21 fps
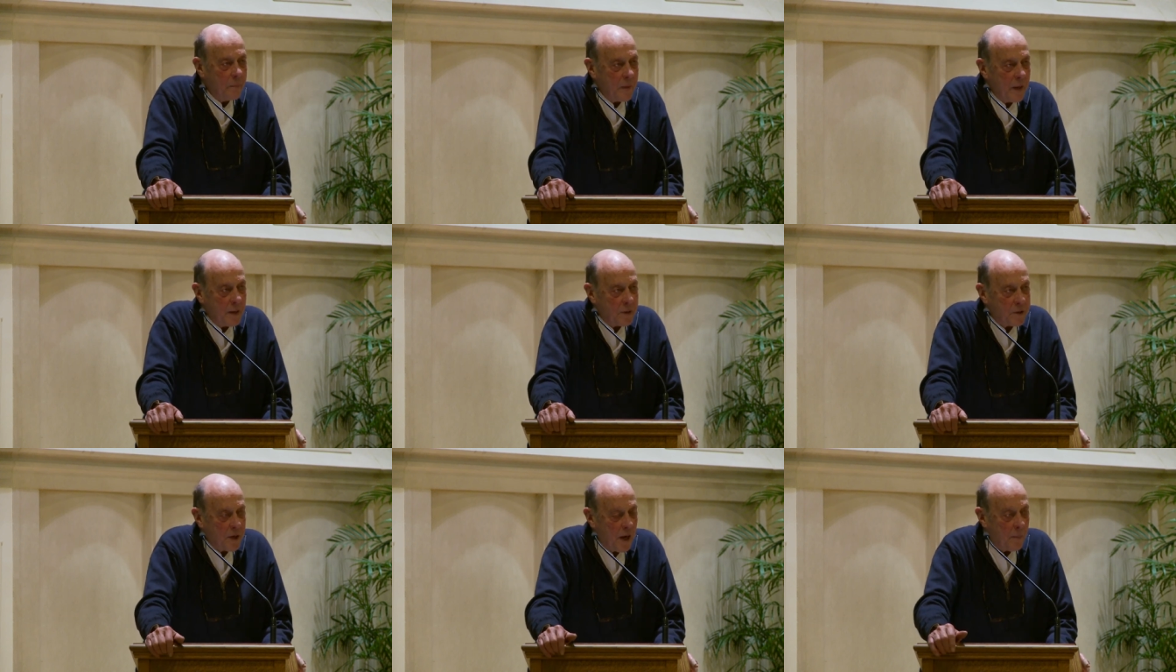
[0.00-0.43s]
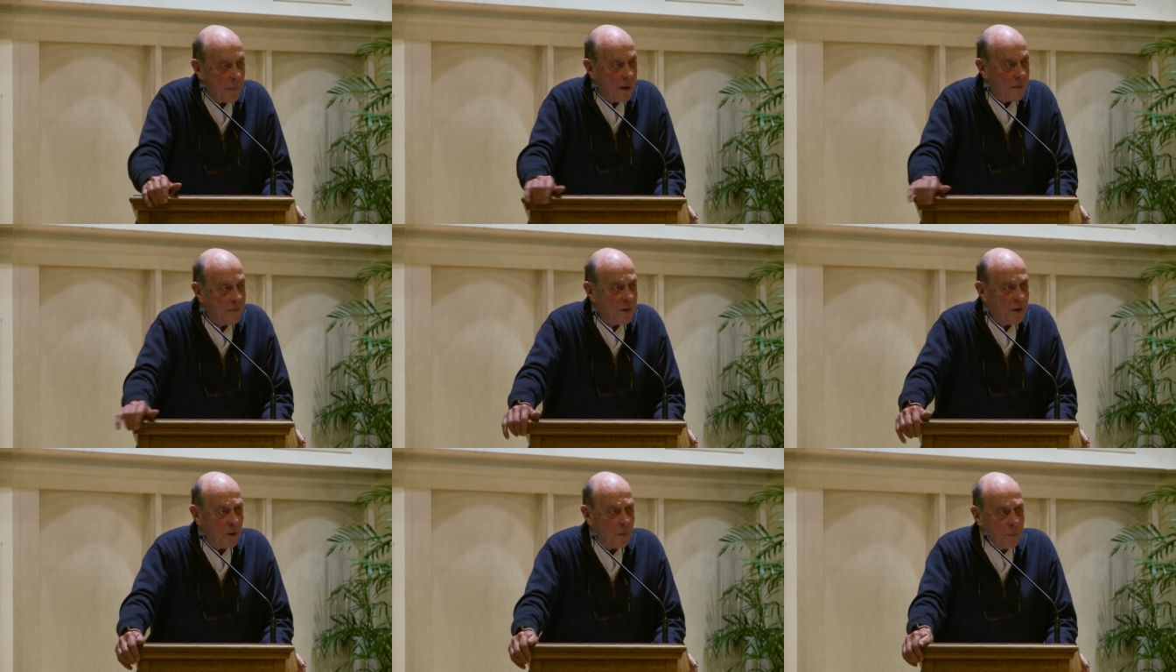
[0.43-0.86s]
it's not
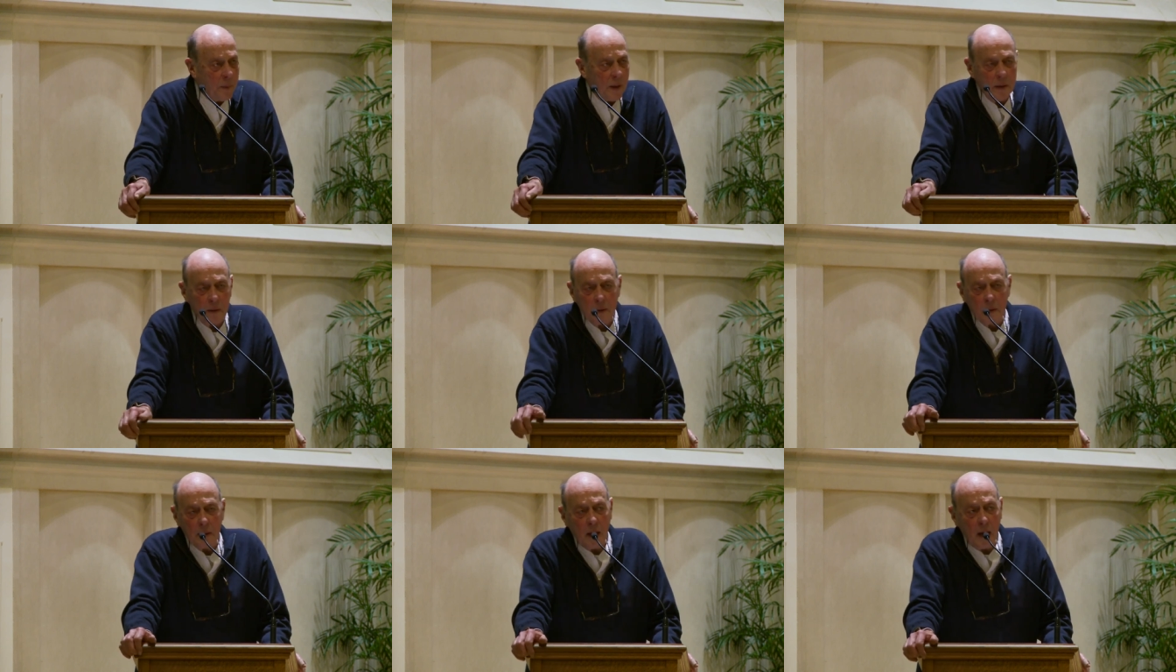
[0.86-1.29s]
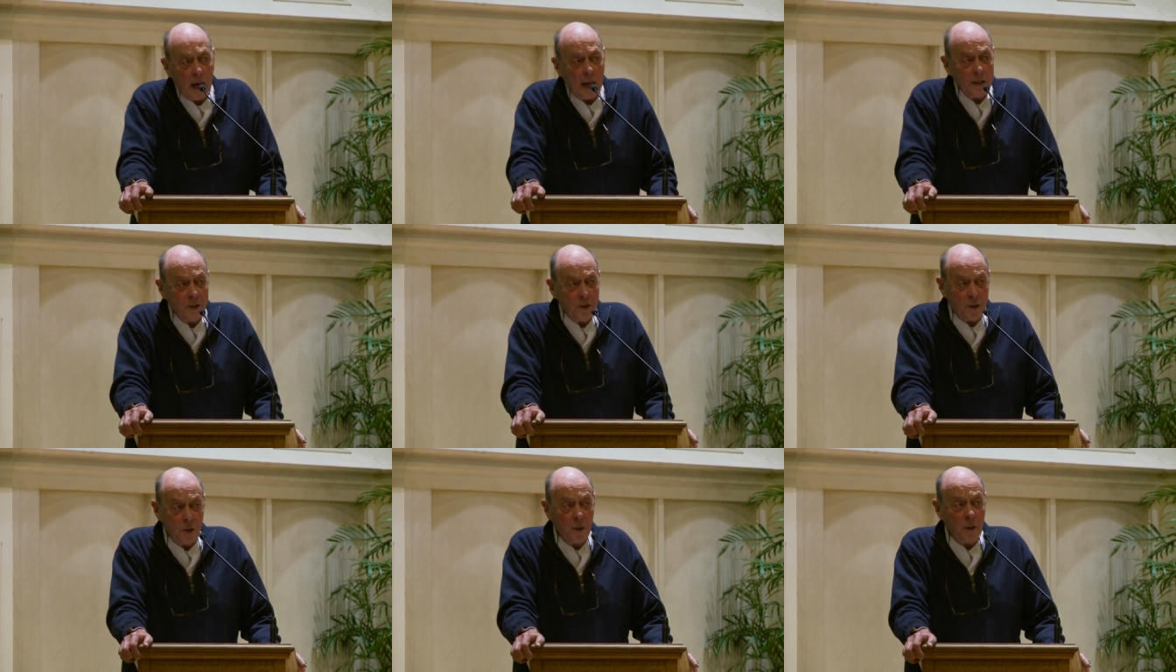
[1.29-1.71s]
my field, but
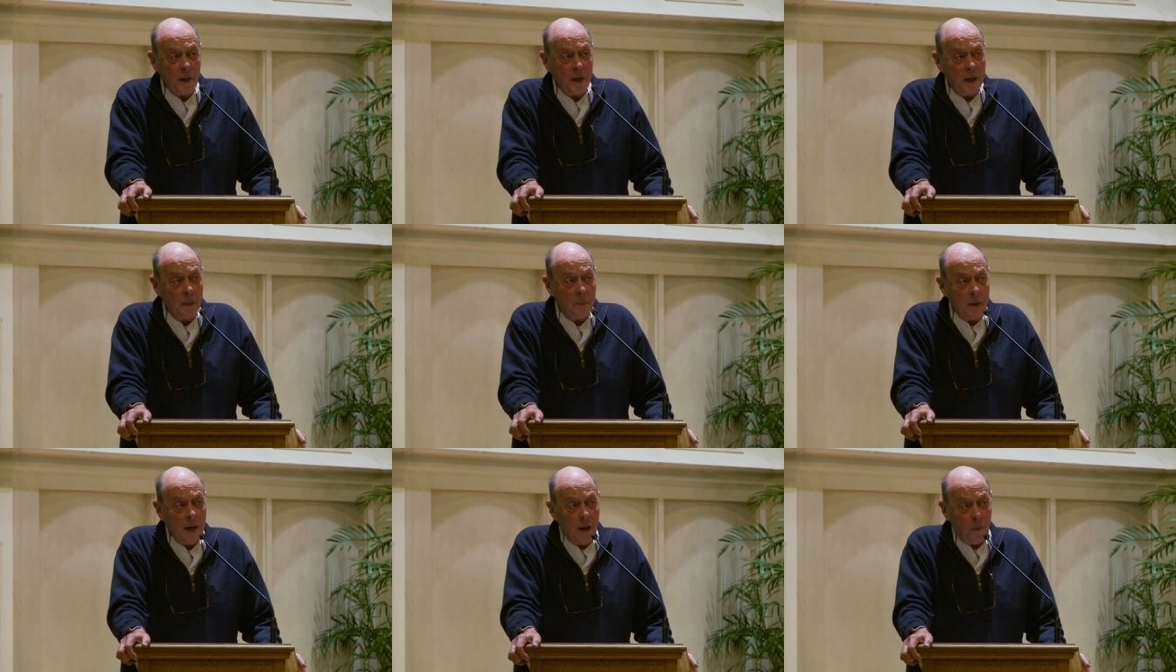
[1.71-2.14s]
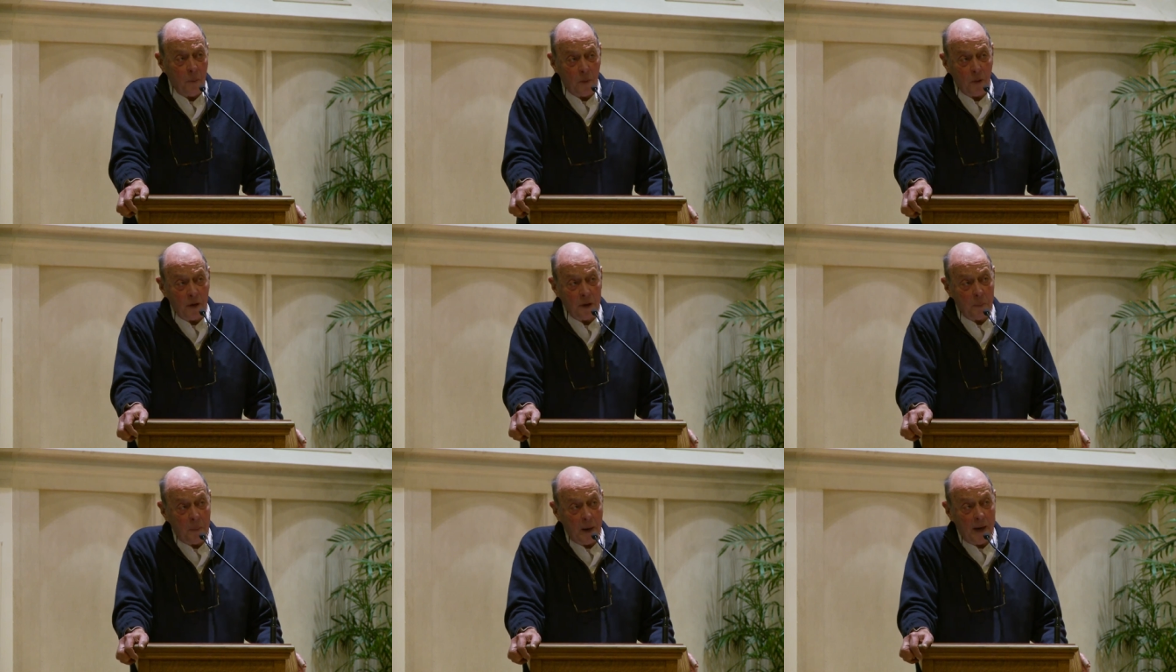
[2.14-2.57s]
I certainly am not
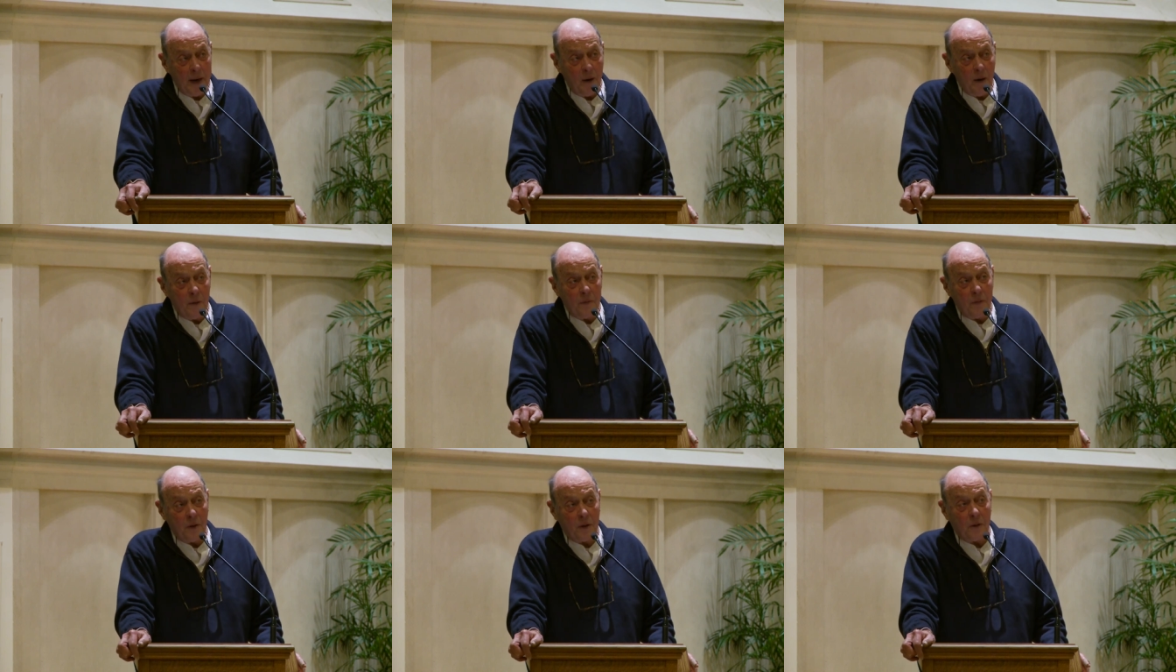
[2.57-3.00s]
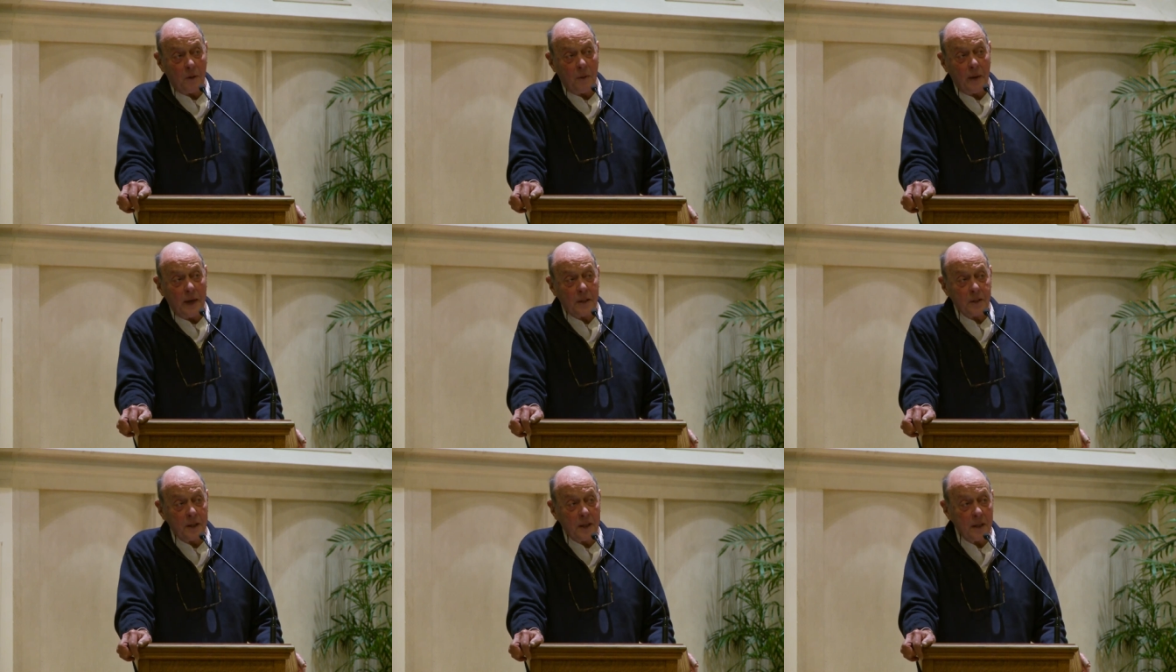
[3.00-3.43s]
worried by
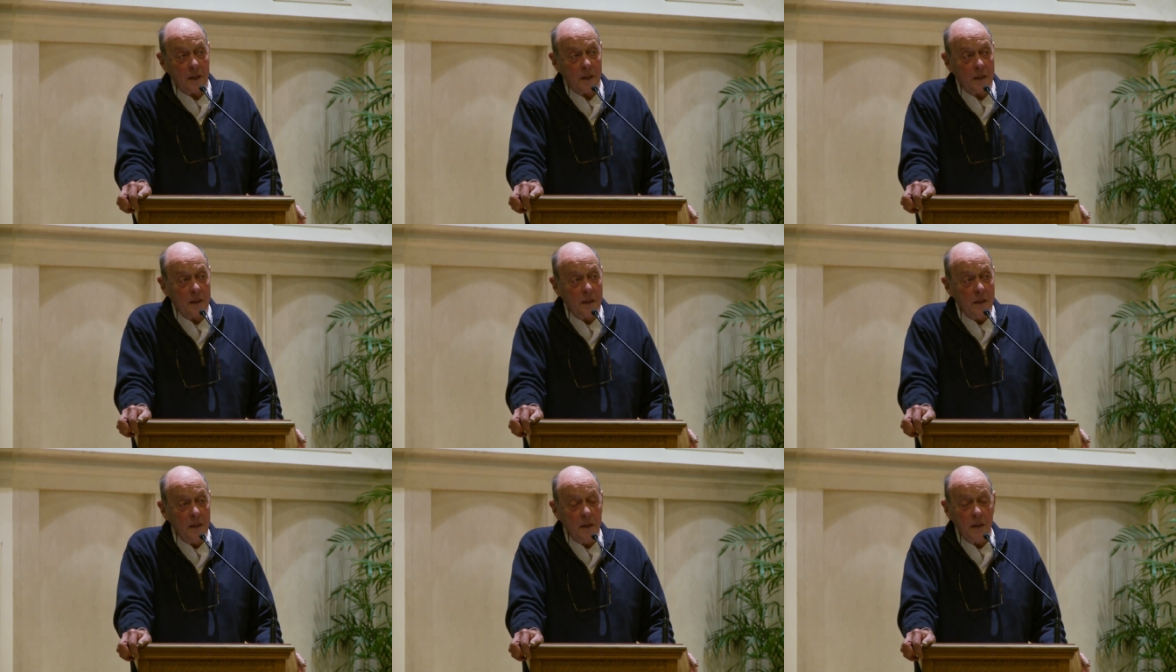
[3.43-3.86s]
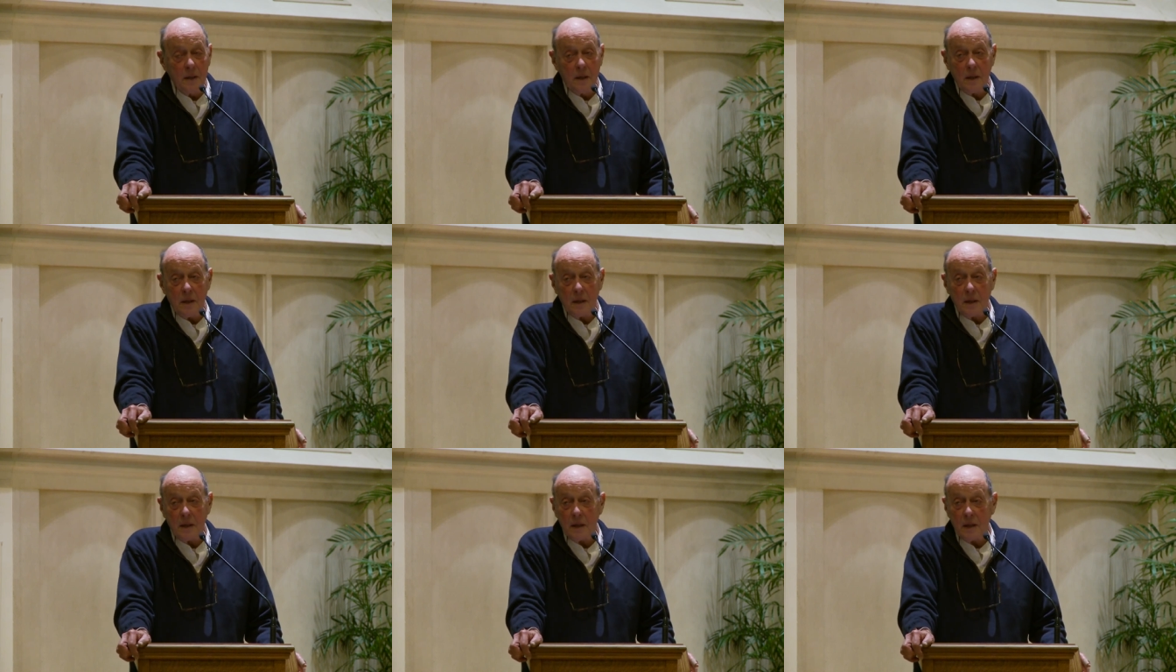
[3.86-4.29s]
overcorrecting.
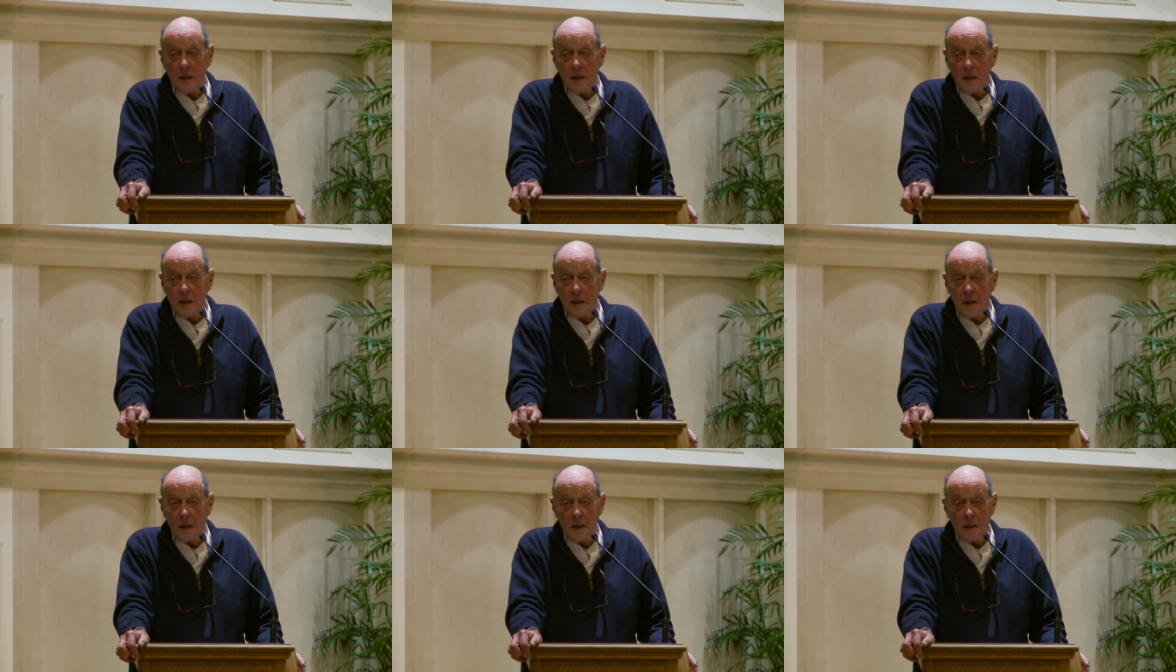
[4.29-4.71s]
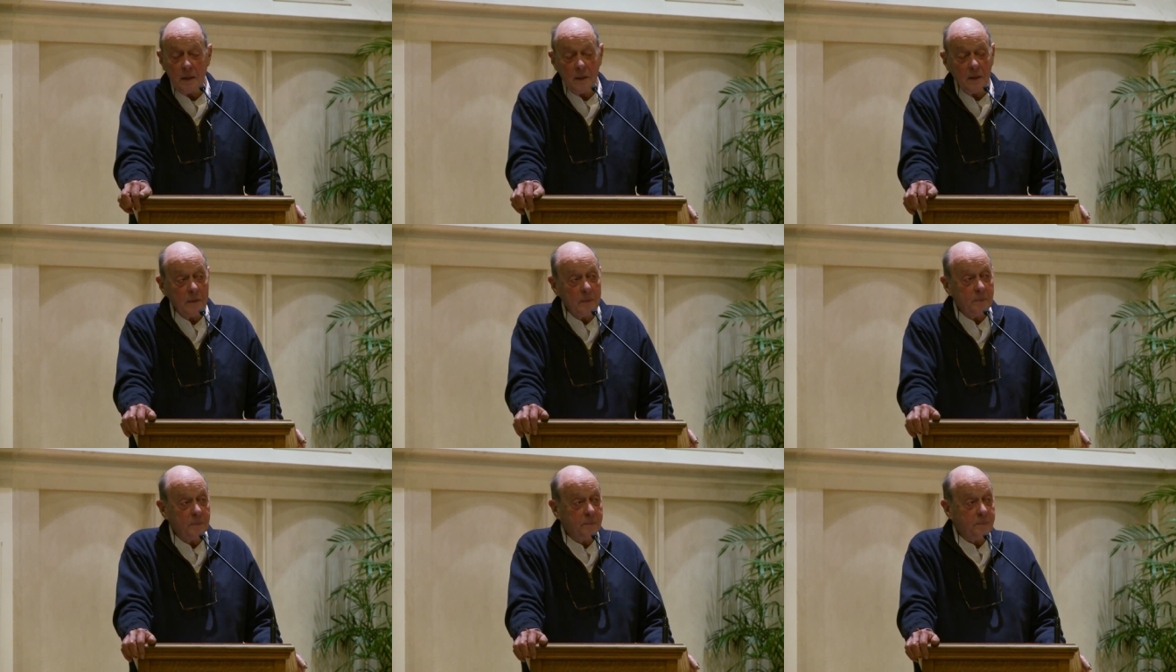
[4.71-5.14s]

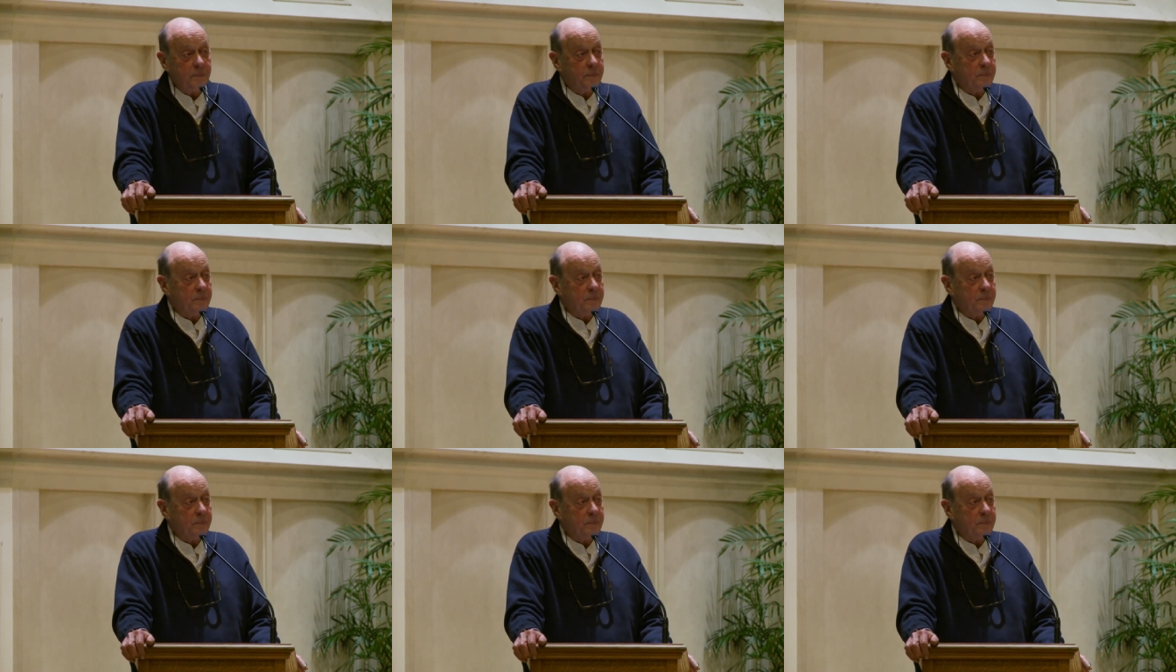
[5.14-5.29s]
Um,